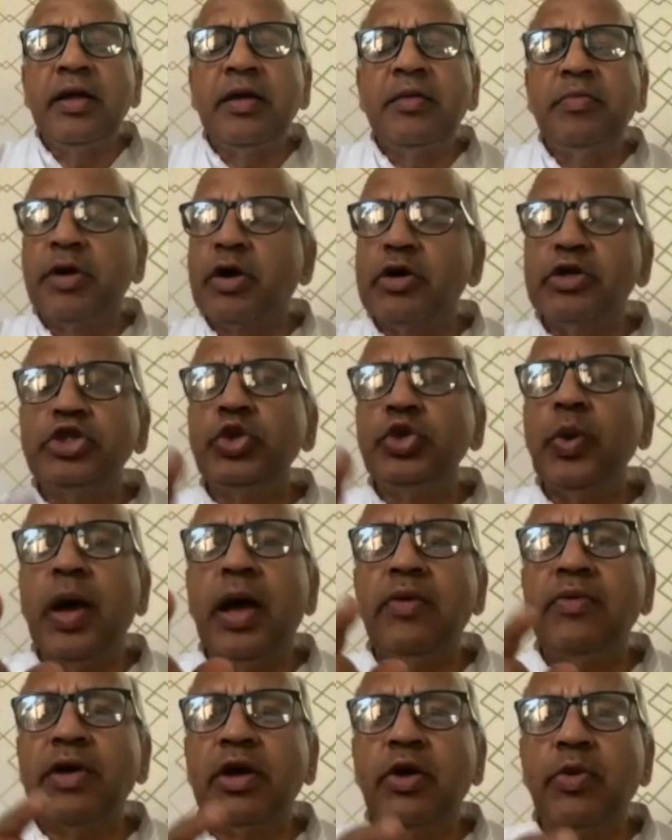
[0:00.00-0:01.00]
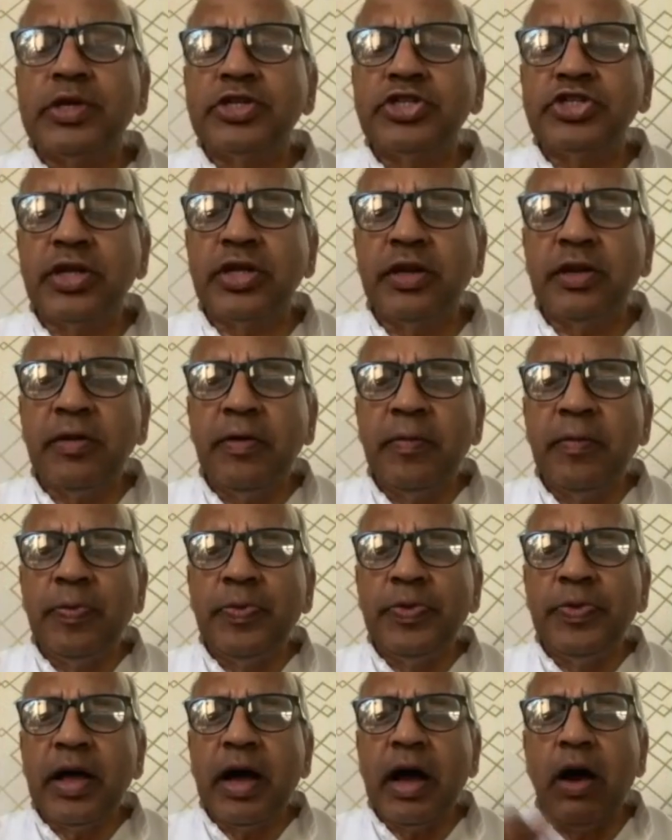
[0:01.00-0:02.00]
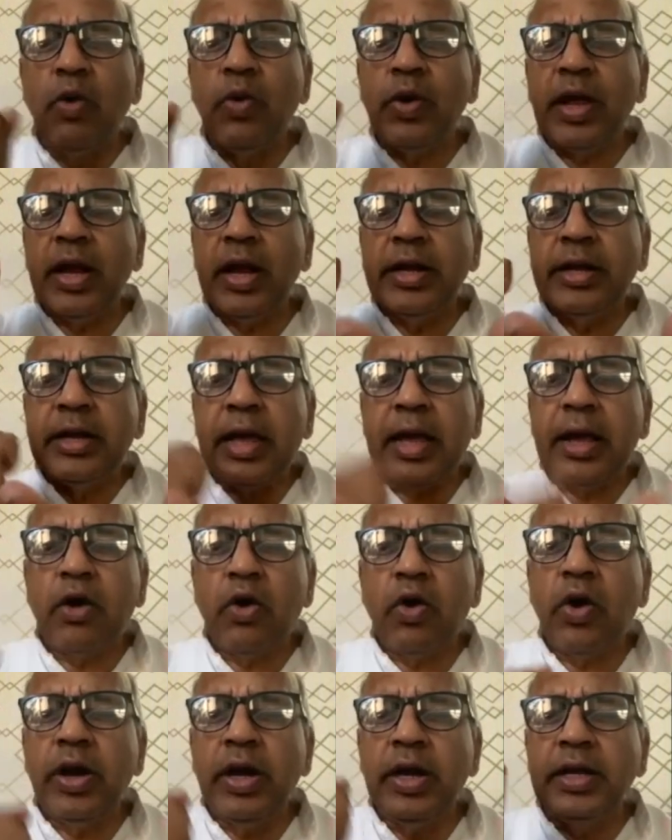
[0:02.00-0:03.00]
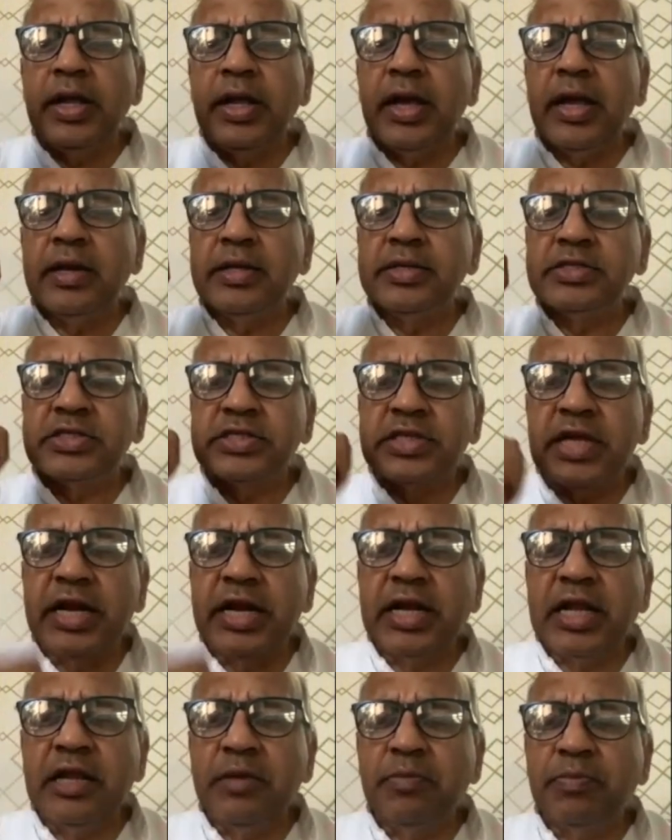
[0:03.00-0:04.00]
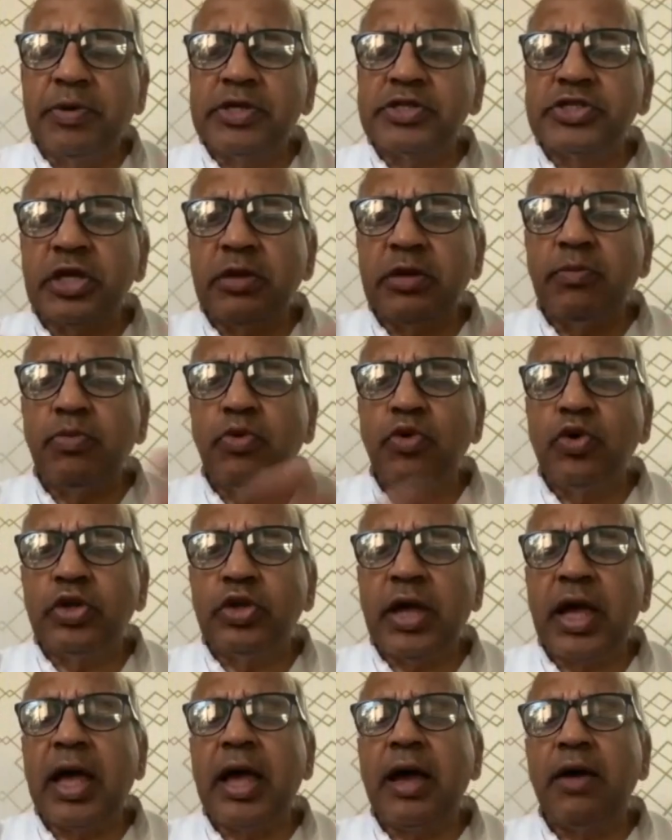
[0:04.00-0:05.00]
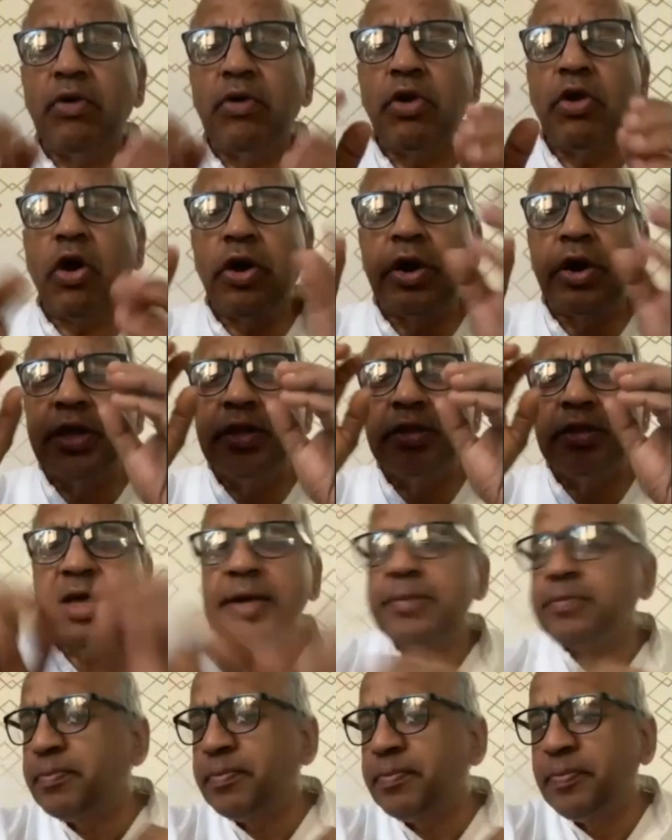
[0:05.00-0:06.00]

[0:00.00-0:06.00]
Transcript: Because you have a question. How can dacoit and a saintly person both have Lord in them?